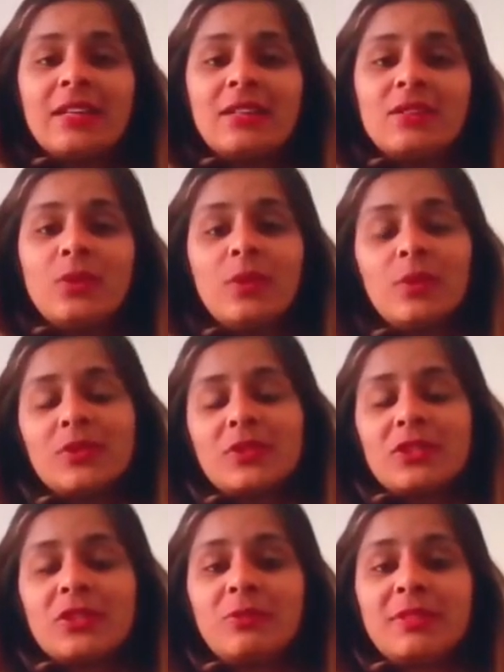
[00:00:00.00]
and we
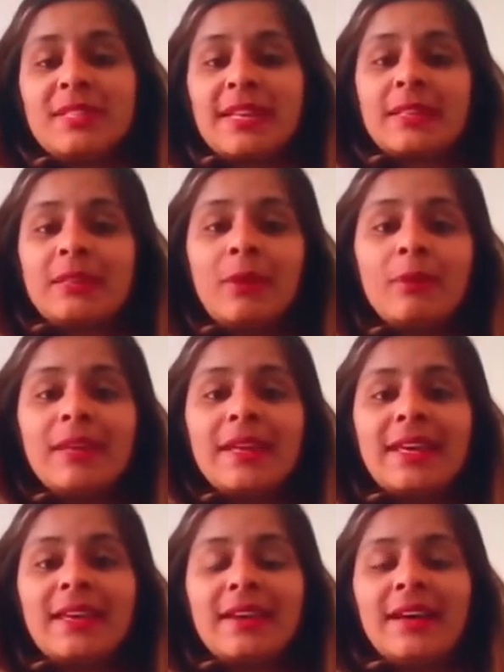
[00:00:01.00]
wanted to protect the
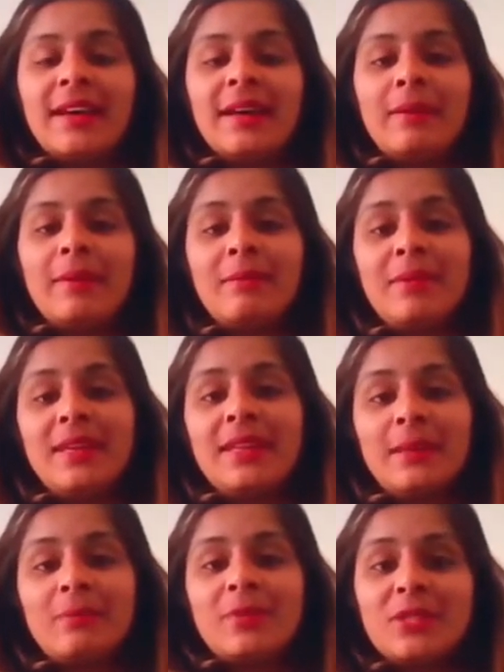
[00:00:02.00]
public and
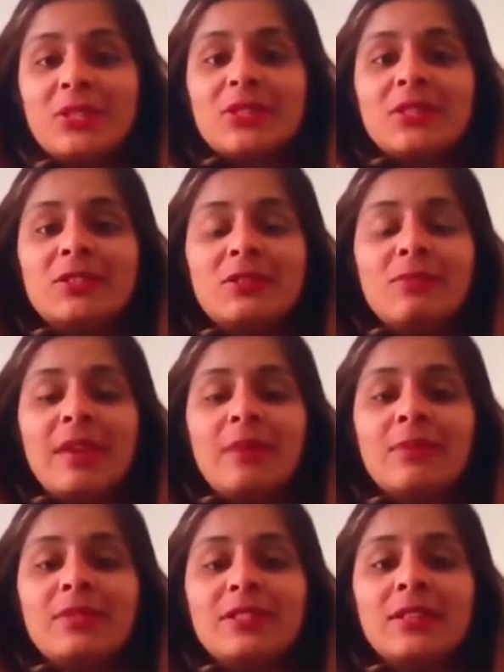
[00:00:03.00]
be in that position to
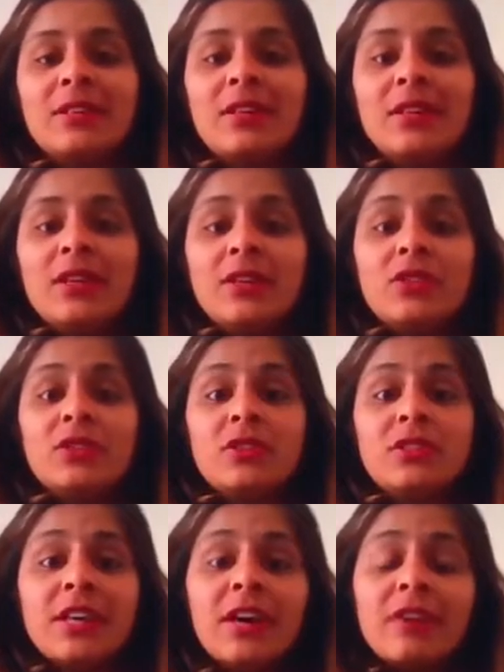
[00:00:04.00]
be able
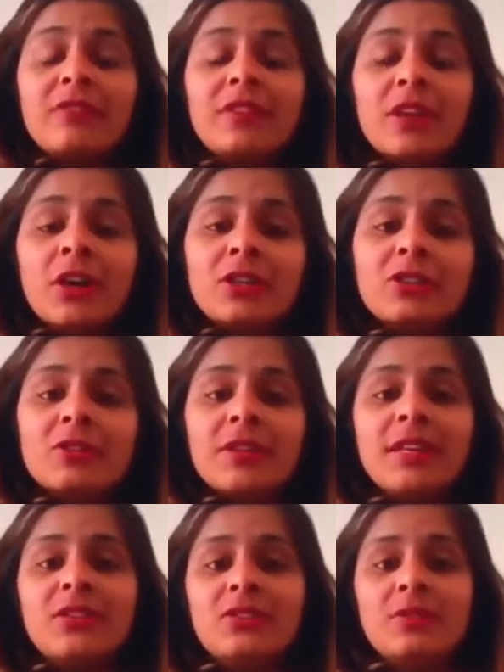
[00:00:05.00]
to serve the
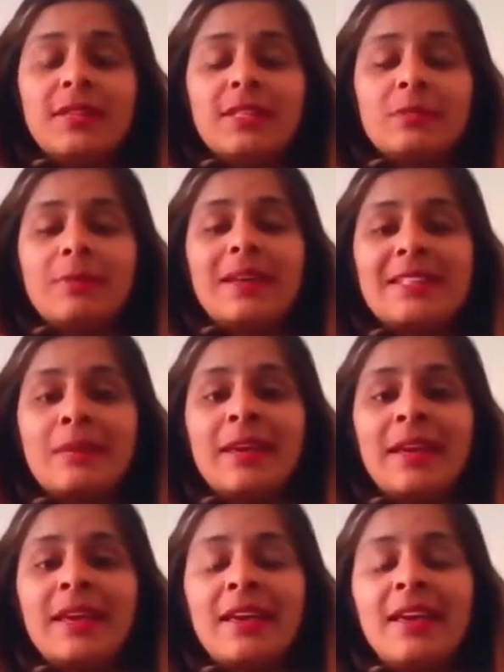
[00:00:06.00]
country during this
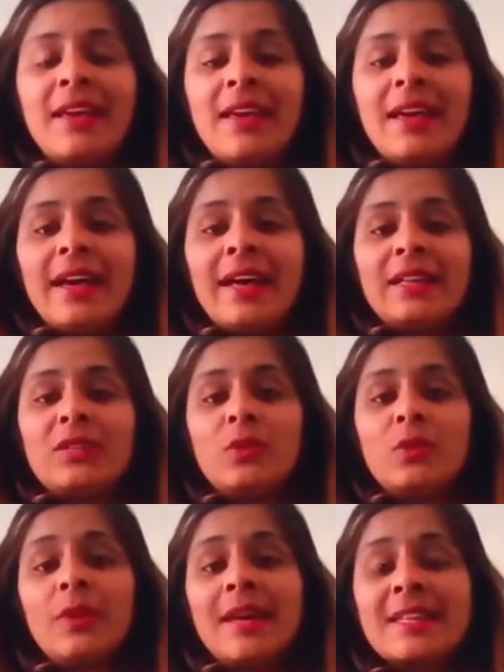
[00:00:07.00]
pandemic.
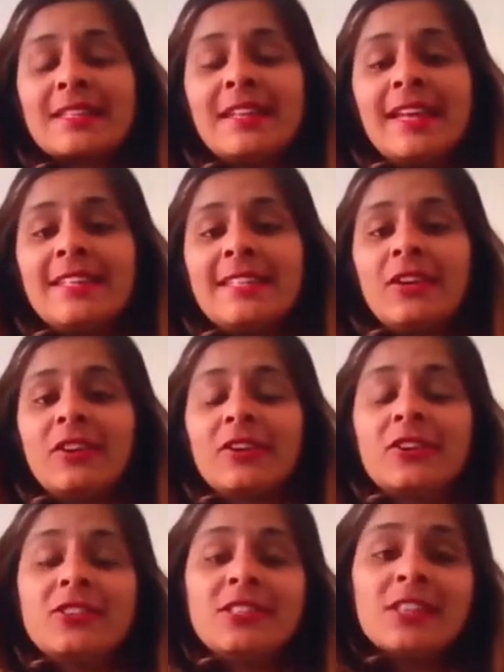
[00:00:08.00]
And we were escalating
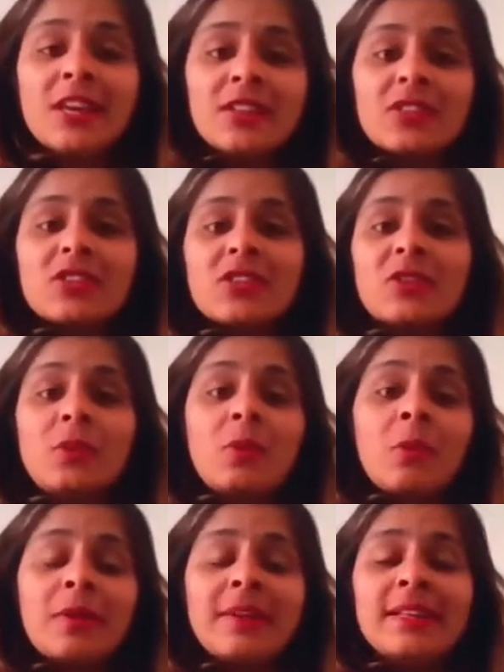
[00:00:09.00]
our concerns because
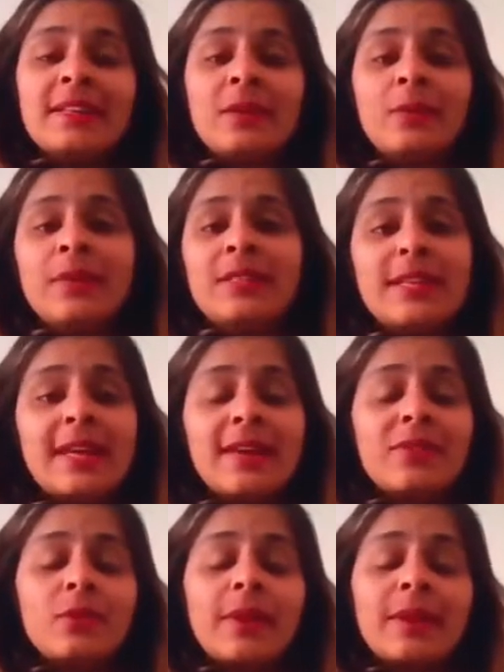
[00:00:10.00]
we were worried that we
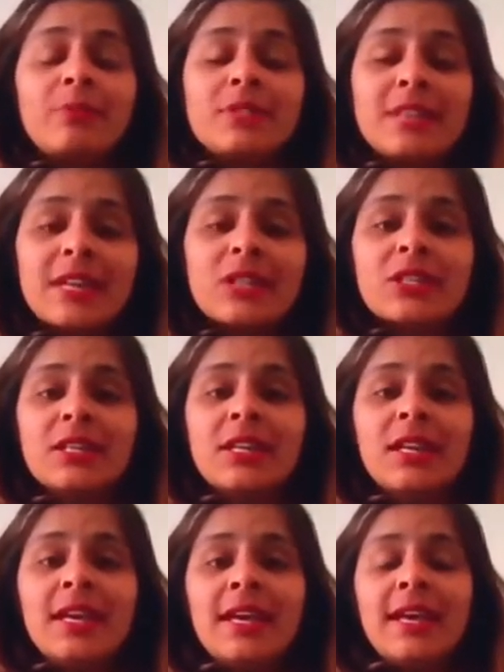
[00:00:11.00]
didn't have the right
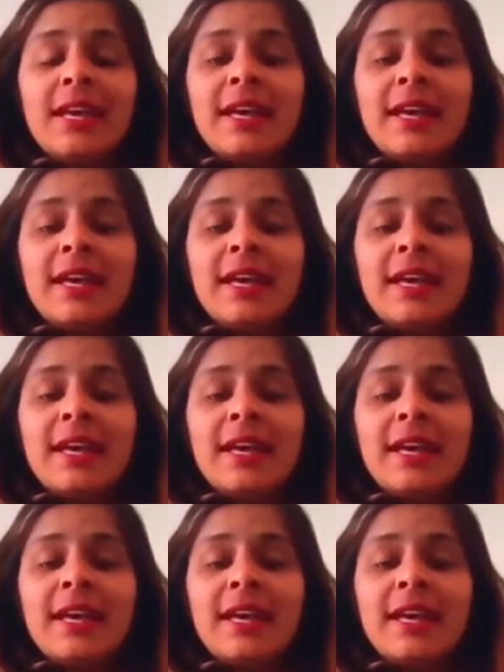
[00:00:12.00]
protection.